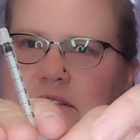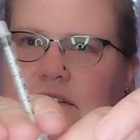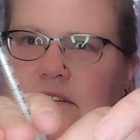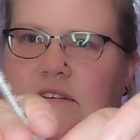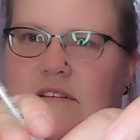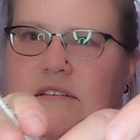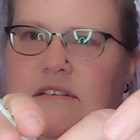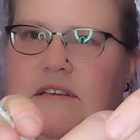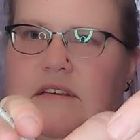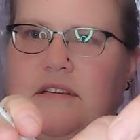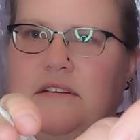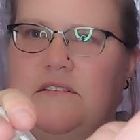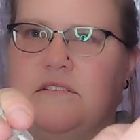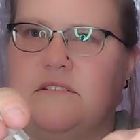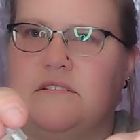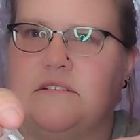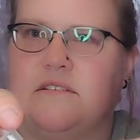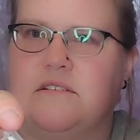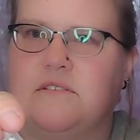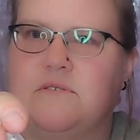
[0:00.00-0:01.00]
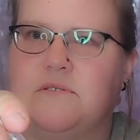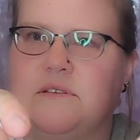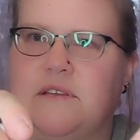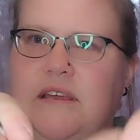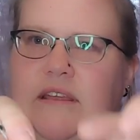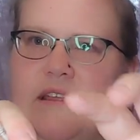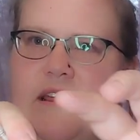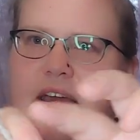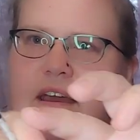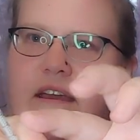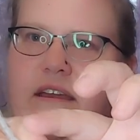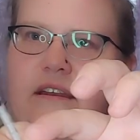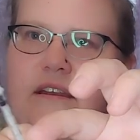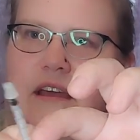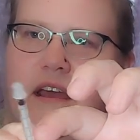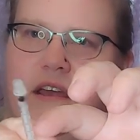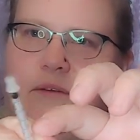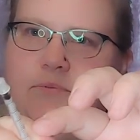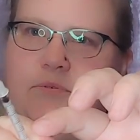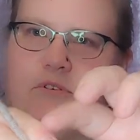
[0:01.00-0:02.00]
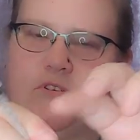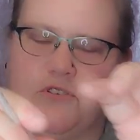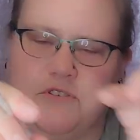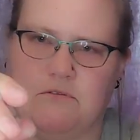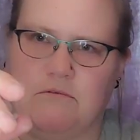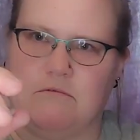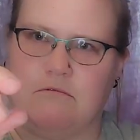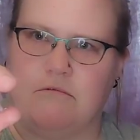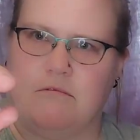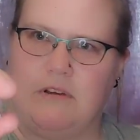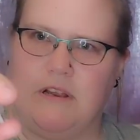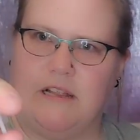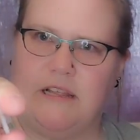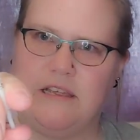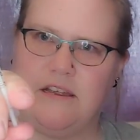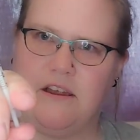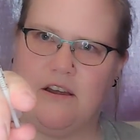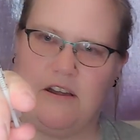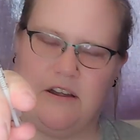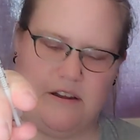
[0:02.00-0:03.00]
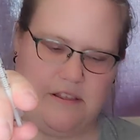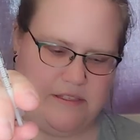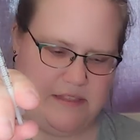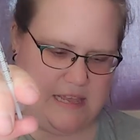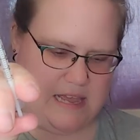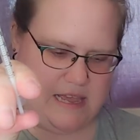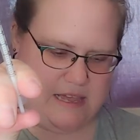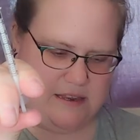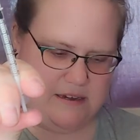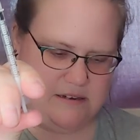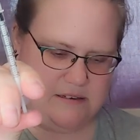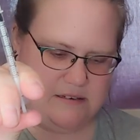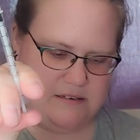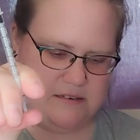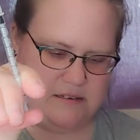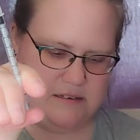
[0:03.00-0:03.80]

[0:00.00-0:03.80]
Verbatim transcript: You can see it just goes like that. I push really hard on the end.